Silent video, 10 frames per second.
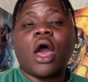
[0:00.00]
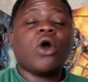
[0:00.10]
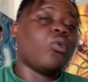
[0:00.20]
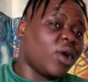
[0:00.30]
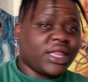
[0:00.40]

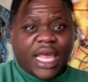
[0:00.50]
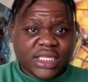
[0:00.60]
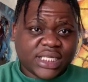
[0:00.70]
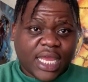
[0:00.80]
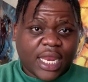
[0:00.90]
With that
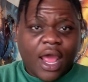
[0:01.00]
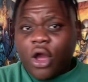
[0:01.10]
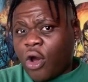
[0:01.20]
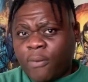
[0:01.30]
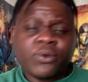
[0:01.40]
said,
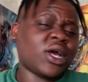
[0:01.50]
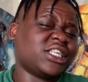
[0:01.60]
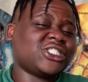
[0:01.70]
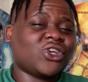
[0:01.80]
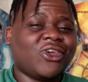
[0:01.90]
hope you guys
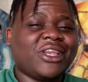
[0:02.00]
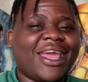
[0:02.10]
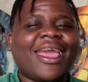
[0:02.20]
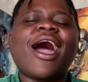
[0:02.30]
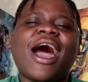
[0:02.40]
enjoy your
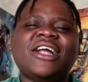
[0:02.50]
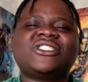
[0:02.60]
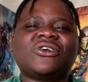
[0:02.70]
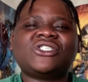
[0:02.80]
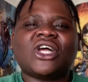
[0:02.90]
day.
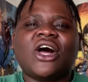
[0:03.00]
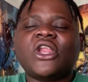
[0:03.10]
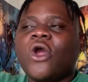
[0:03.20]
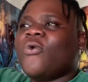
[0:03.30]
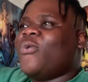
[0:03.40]
Hancho John,
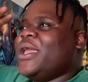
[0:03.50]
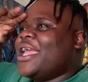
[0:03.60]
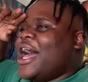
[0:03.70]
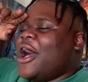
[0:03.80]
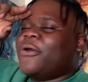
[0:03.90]
we
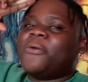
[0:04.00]
out.